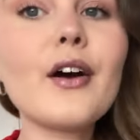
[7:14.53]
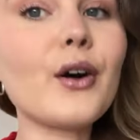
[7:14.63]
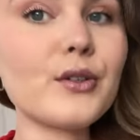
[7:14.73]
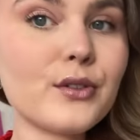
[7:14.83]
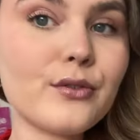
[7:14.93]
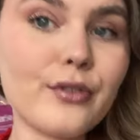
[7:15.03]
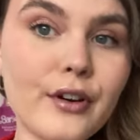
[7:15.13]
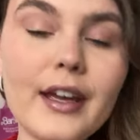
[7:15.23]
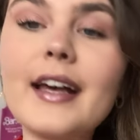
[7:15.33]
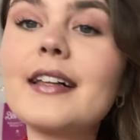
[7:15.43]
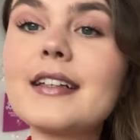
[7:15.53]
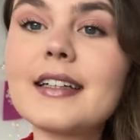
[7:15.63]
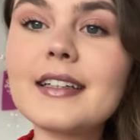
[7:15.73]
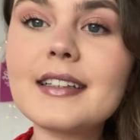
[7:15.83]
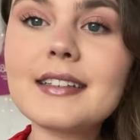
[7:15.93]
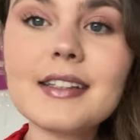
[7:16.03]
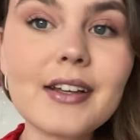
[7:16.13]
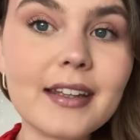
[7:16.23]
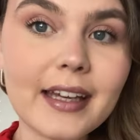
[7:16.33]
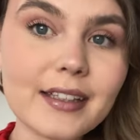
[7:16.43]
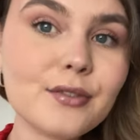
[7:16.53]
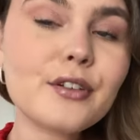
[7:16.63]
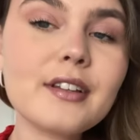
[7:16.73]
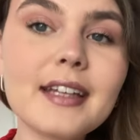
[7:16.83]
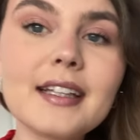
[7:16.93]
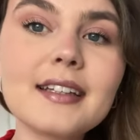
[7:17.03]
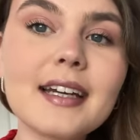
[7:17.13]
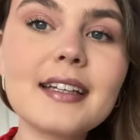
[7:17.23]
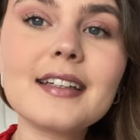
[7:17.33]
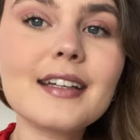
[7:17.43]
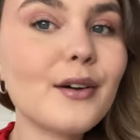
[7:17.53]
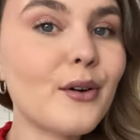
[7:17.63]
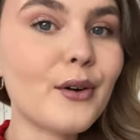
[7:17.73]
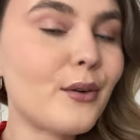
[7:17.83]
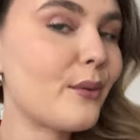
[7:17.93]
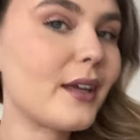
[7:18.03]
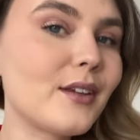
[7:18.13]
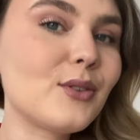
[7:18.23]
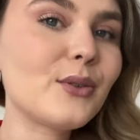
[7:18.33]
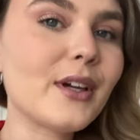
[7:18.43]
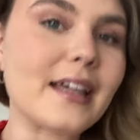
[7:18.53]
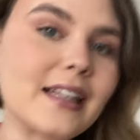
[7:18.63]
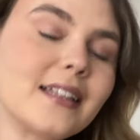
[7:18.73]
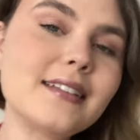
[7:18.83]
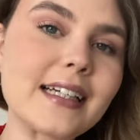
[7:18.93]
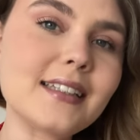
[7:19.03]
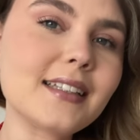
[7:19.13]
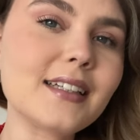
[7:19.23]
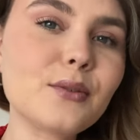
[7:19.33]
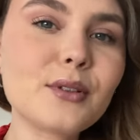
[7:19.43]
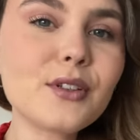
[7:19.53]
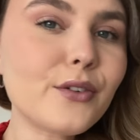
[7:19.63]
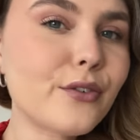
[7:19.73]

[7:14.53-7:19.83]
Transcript: Also very elegant, nice for a date ID or when you do a Galentine's date with your